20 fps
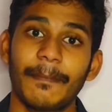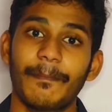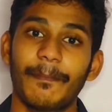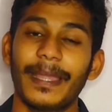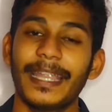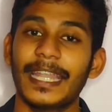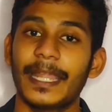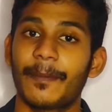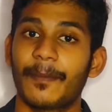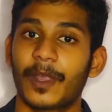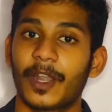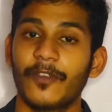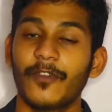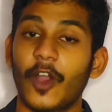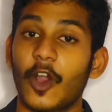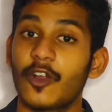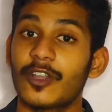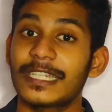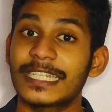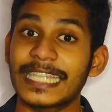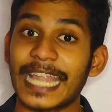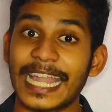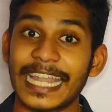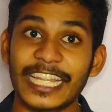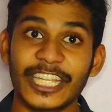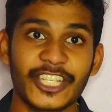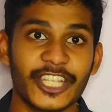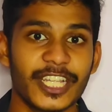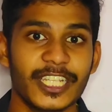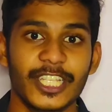by number of
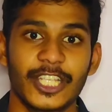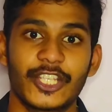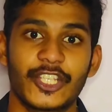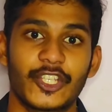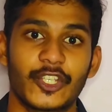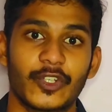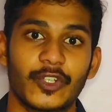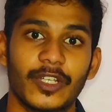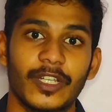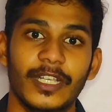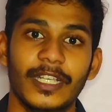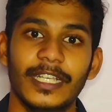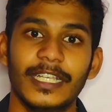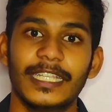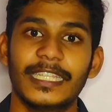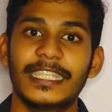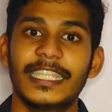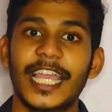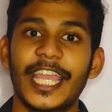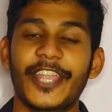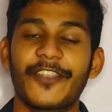outstanding shares issued. The